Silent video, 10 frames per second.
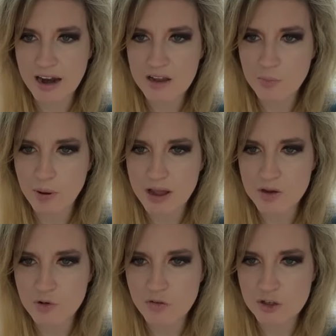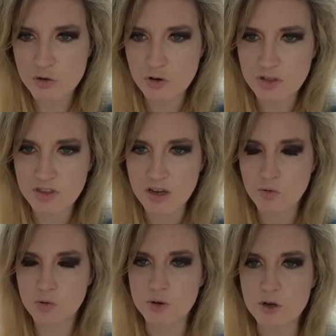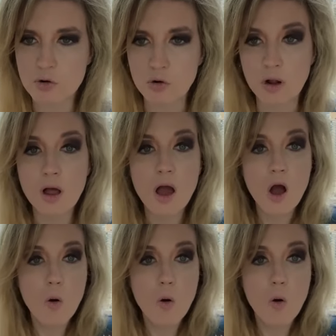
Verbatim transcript: Any companion movies you can think would be cool?